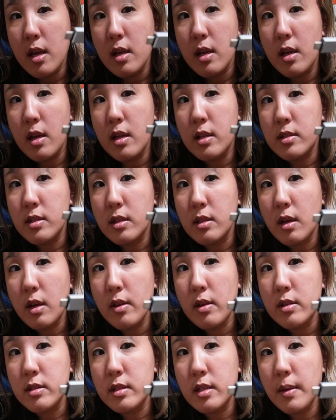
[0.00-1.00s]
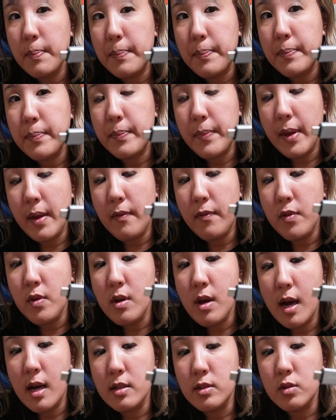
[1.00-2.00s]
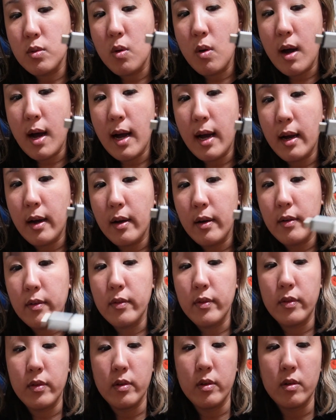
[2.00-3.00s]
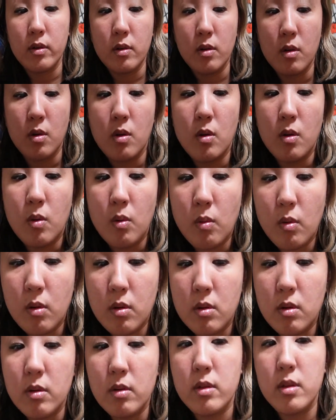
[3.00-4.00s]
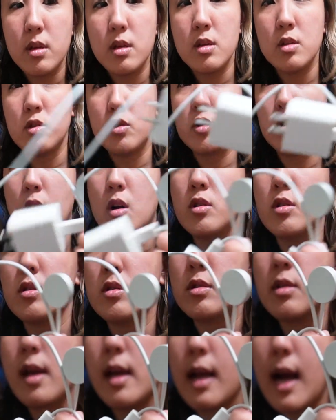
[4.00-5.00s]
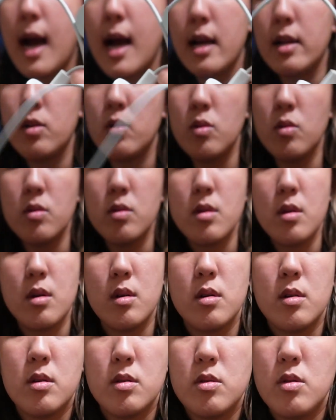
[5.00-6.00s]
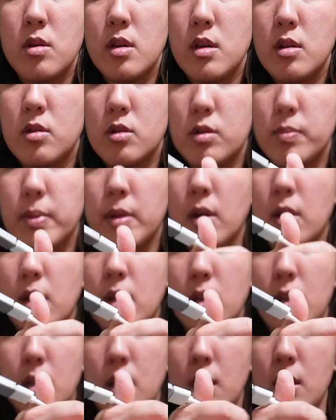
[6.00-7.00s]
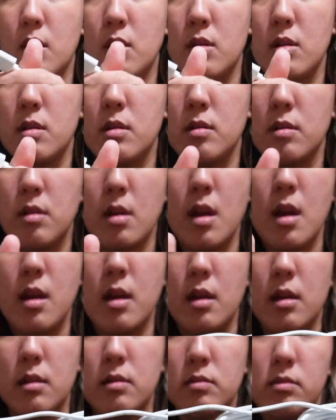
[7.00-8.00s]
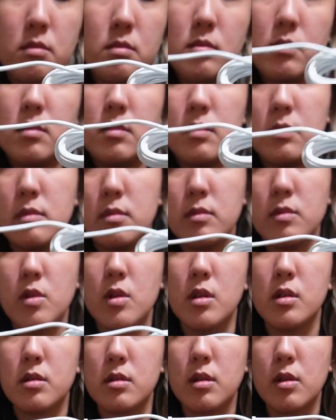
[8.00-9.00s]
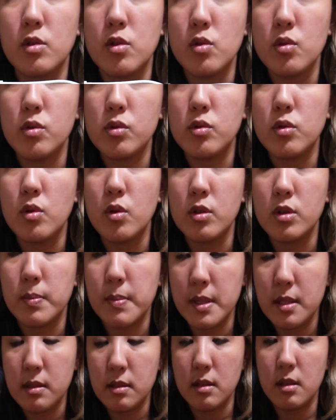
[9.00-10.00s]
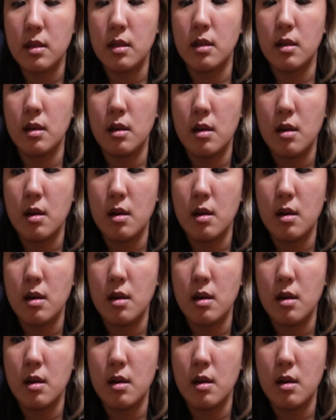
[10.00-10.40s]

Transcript: it's another tip if you guys don't have one of these chargers like I do, you can just plug it in here and you can still use USB-C.